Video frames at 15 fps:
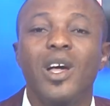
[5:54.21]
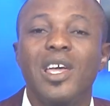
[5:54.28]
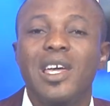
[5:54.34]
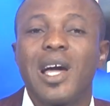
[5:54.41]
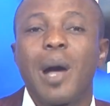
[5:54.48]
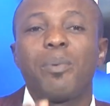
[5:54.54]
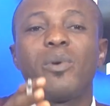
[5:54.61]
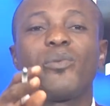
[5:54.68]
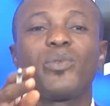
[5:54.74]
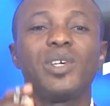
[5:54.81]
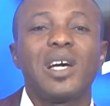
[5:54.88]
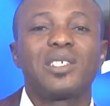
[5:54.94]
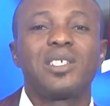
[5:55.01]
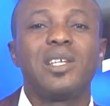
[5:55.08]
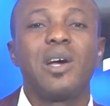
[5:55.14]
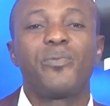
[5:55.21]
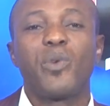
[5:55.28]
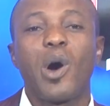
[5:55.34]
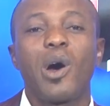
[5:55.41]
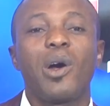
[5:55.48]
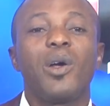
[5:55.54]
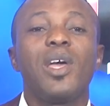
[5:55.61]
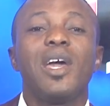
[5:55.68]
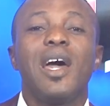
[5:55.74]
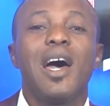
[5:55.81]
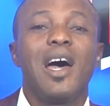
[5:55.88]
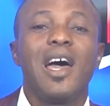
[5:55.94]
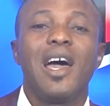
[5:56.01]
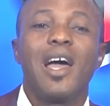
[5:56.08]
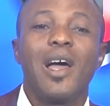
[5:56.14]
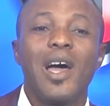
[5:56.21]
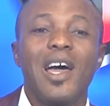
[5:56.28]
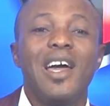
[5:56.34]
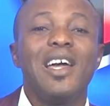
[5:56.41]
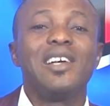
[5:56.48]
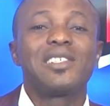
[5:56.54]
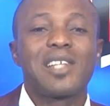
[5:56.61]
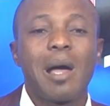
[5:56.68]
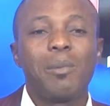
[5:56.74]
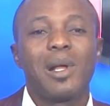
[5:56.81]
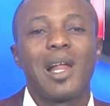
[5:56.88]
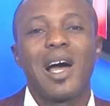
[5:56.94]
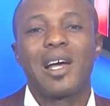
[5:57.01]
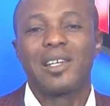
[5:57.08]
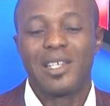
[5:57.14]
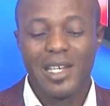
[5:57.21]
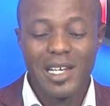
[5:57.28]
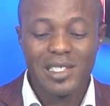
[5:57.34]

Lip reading: It happened yesterday for Inter Milan.